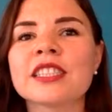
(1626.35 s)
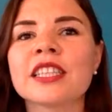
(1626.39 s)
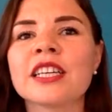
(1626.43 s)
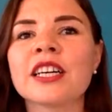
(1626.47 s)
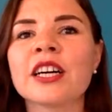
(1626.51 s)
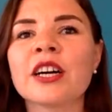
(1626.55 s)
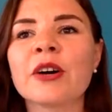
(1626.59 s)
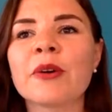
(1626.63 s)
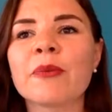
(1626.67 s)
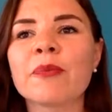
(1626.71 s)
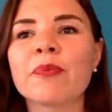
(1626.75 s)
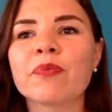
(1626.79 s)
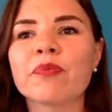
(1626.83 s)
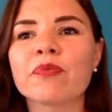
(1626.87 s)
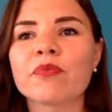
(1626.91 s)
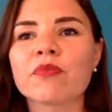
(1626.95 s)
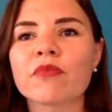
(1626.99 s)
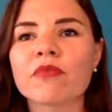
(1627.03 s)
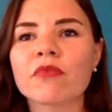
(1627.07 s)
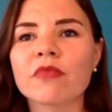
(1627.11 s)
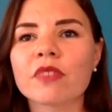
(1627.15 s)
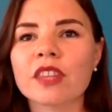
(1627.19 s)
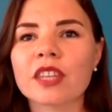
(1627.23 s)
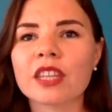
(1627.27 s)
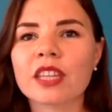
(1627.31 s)

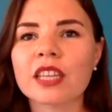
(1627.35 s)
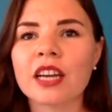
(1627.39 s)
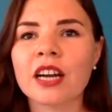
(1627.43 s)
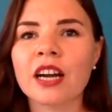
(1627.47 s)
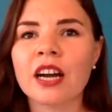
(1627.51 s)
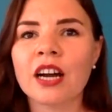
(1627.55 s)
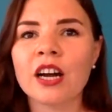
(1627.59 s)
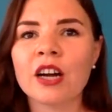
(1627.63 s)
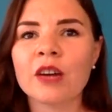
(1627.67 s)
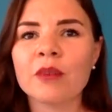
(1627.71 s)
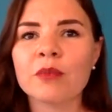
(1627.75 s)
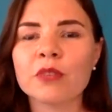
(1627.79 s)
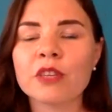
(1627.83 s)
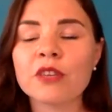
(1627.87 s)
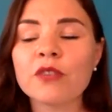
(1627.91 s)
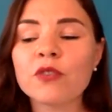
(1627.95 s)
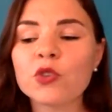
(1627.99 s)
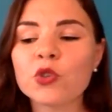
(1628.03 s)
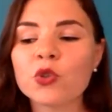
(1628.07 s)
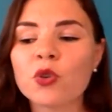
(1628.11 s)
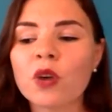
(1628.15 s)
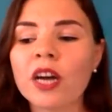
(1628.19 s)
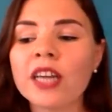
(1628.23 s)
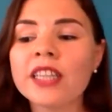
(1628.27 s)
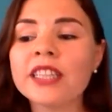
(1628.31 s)
if
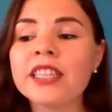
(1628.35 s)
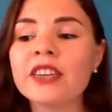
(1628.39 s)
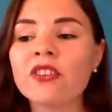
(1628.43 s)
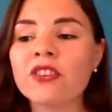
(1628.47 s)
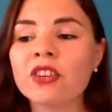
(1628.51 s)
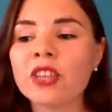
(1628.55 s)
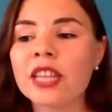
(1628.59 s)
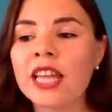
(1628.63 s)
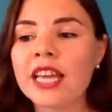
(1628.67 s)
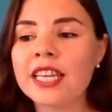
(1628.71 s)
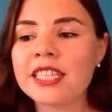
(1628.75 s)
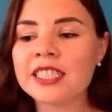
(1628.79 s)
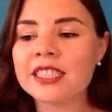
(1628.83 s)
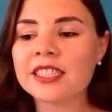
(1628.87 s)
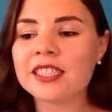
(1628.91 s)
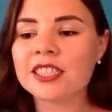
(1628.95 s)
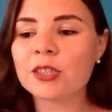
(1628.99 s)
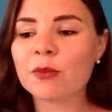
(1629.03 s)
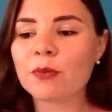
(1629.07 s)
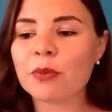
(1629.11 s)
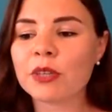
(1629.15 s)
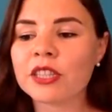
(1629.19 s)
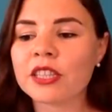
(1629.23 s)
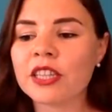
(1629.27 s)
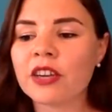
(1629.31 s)
you are in a
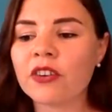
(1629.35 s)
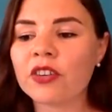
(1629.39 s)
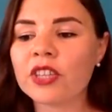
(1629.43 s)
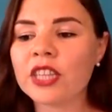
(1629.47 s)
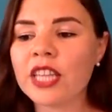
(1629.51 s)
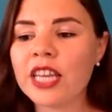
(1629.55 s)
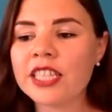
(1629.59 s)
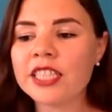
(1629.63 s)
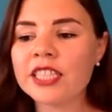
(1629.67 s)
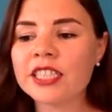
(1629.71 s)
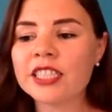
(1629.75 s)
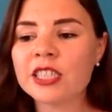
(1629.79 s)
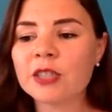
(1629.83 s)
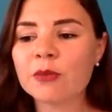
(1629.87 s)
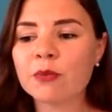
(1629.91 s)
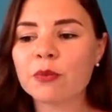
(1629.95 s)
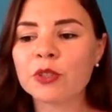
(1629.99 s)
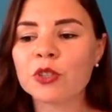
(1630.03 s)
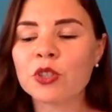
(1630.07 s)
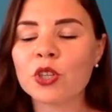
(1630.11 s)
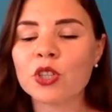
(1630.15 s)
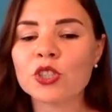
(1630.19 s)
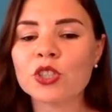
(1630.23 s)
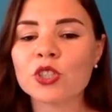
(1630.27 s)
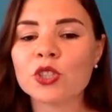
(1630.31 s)
relationship and the relationship are
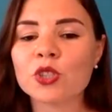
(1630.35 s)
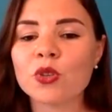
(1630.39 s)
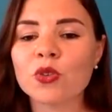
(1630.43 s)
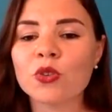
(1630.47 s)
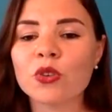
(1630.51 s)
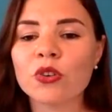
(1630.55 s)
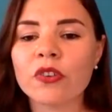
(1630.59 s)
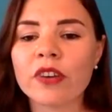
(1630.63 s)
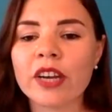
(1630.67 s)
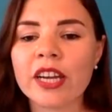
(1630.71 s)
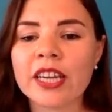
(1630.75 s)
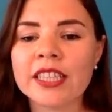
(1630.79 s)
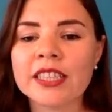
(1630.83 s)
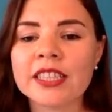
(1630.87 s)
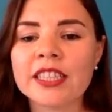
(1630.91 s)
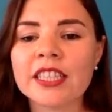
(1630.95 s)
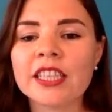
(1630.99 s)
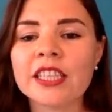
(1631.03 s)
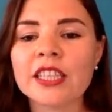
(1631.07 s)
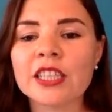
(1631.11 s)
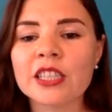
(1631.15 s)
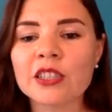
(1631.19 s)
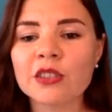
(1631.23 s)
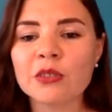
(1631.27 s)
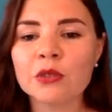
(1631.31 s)
not so great,
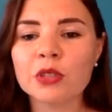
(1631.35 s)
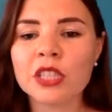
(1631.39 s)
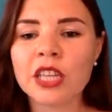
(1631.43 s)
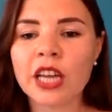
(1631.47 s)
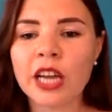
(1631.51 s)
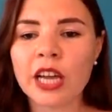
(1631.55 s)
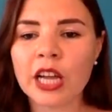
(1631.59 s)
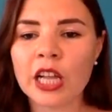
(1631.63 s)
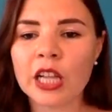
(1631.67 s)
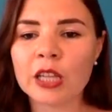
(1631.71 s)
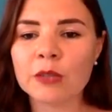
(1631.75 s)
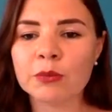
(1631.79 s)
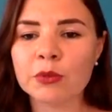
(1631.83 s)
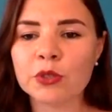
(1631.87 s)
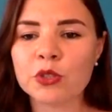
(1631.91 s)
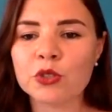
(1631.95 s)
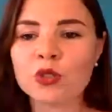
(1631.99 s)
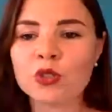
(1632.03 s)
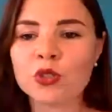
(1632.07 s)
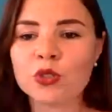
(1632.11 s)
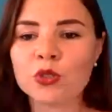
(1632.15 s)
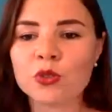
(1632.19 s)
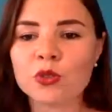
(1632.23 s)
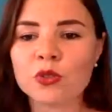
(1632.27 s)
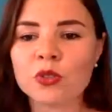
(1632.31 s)
he will help you
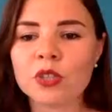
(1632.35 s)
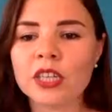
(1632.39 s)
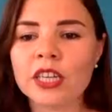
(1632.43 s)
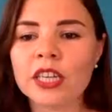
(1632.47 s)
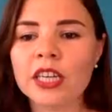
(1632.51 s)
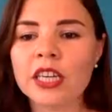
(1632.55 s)
to